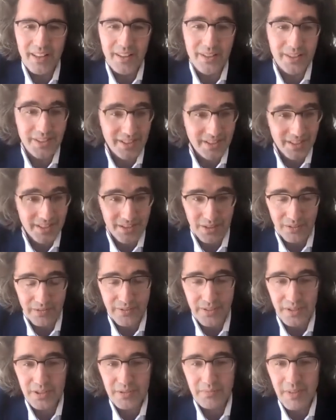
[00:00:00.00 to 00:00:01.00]
This is our
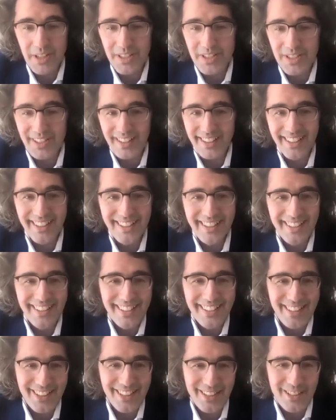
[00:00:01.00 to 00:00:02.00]
first meeting.
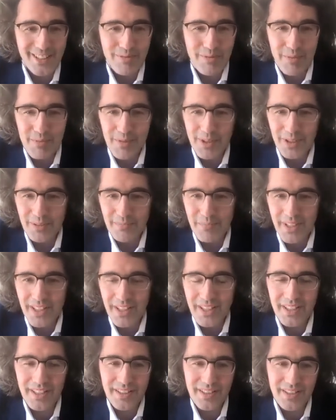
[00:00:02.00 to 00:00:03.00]
We will
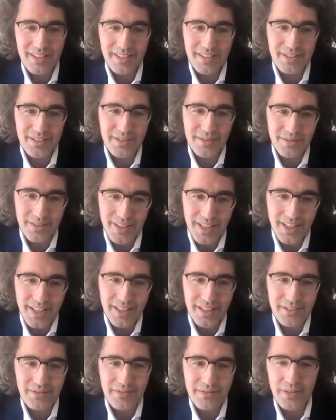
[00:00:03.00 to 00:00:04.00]
be
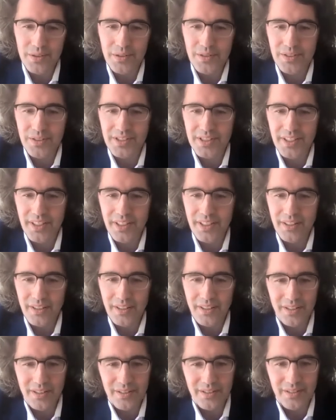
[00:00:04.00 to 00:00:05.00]
today focusing
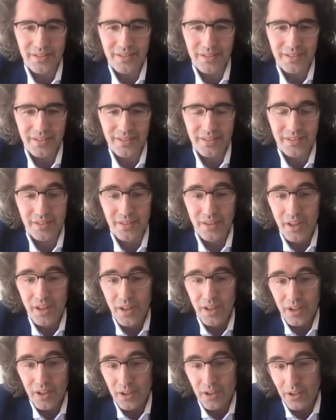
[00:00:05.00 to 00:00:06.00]

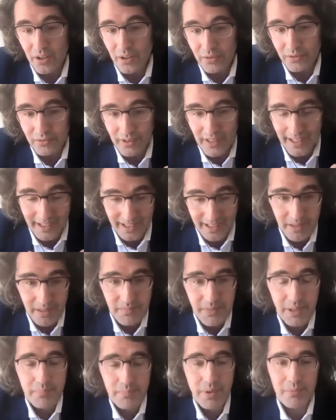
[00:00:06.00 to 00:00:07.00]
on
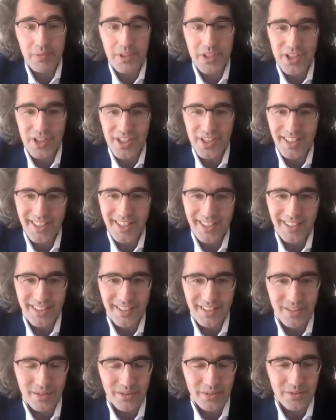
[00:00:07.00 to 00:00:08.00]
academic publishing,
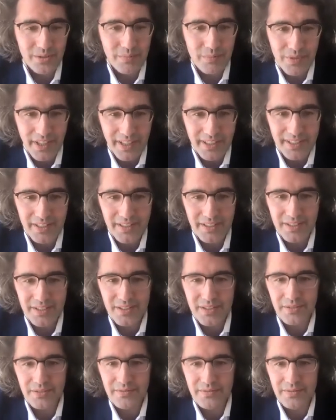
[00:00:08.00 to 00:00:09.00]
on the practice
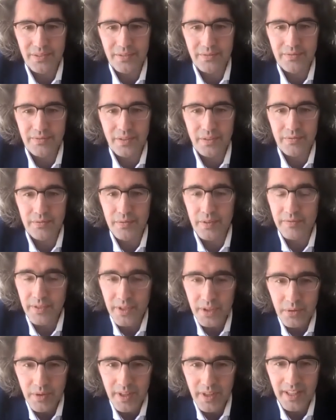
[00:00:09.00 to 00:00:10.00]
of
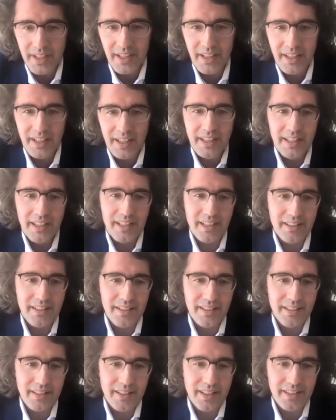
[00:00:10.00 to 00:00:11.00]
reviewing,
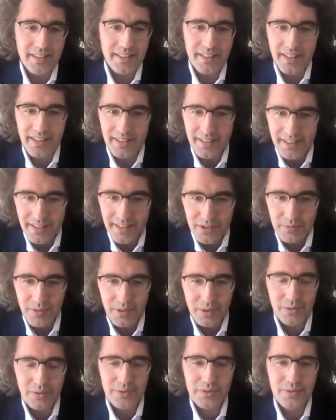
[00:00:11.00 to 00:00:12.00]
and this will
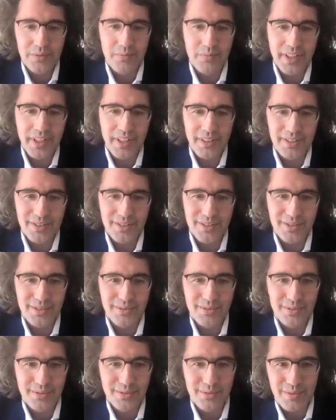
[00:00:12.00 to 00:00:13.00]
also bring us
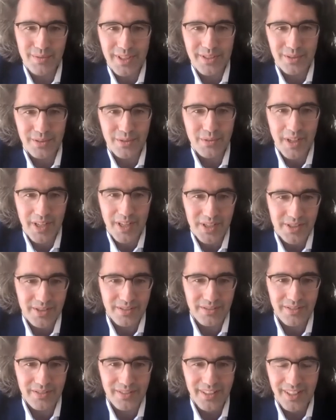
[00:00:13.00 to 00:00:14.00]
to raise the
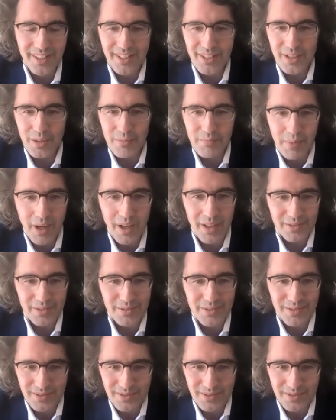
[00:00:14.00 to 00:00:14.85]
question about